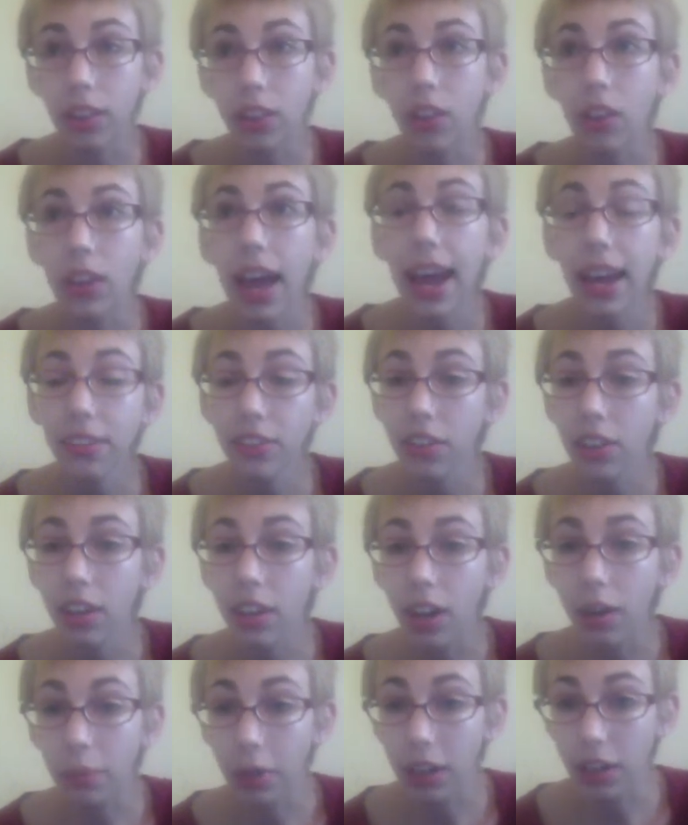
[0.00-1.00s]
the last
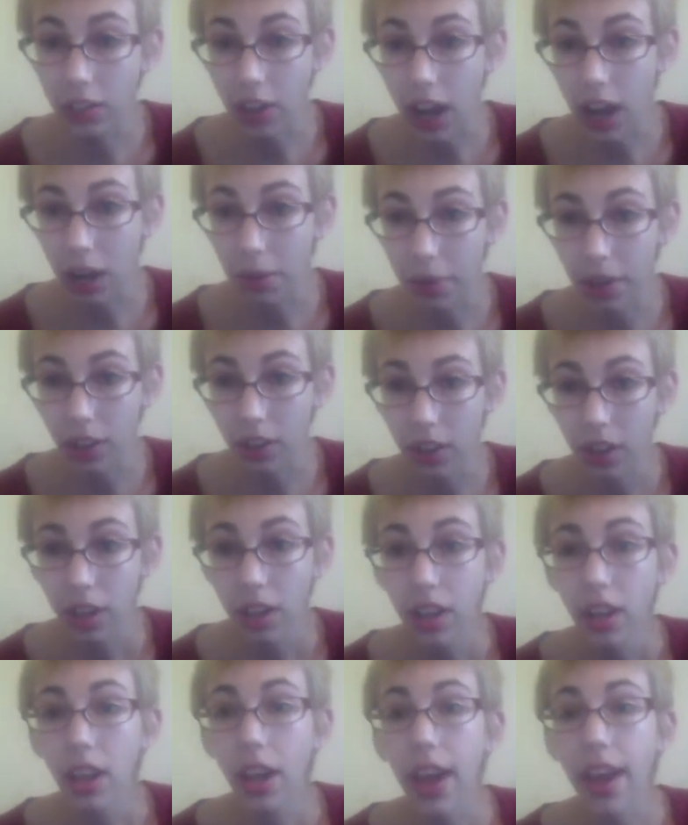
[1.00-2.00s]
litter I'm going to talk about
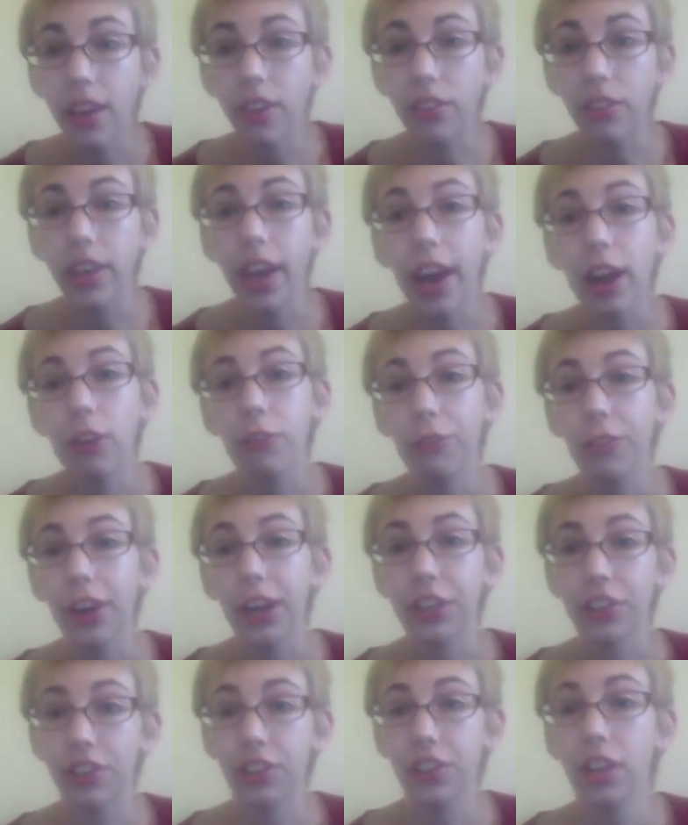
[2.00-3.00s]
is
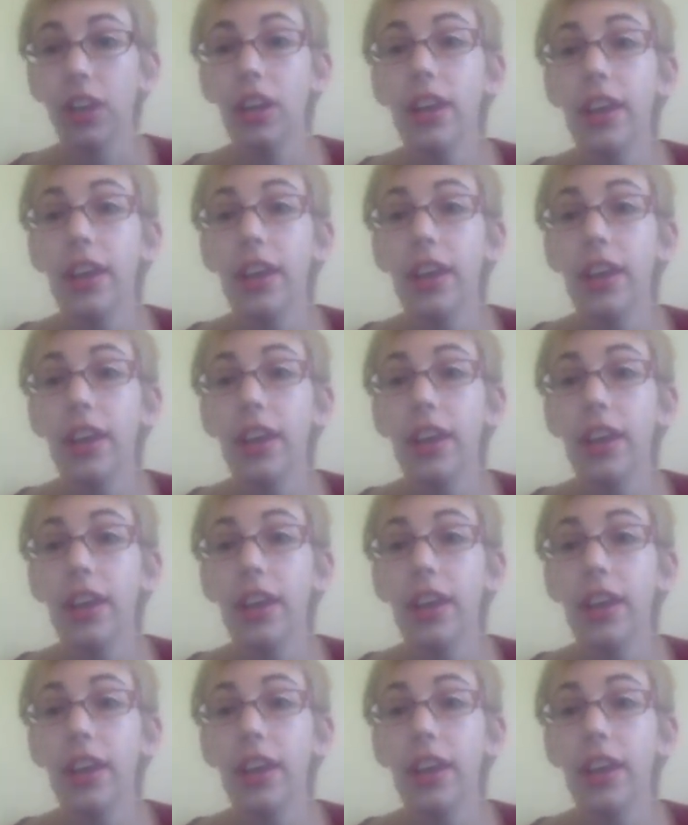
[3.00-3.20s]
Carefresh.